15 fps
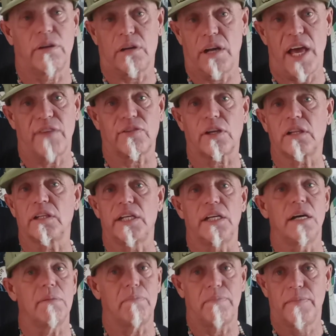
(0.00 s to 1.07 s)
They're going to have to
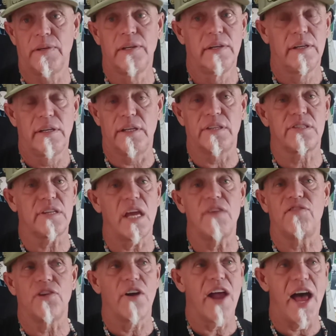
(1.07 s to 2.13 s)
clean up and
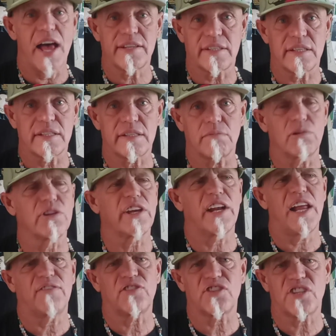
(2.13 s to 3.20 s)
save your asses. Well, they're
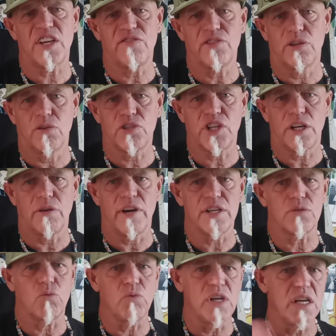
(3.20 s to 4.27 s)
going to have to save their own
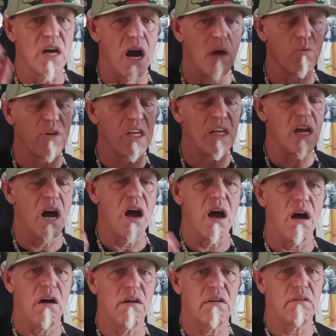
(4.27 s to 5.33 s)
generation. We are, we
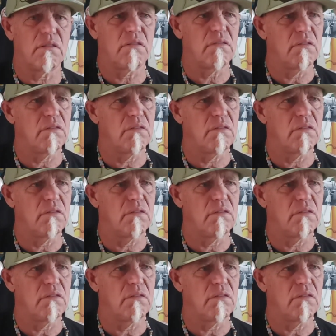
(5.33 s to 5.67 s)
are.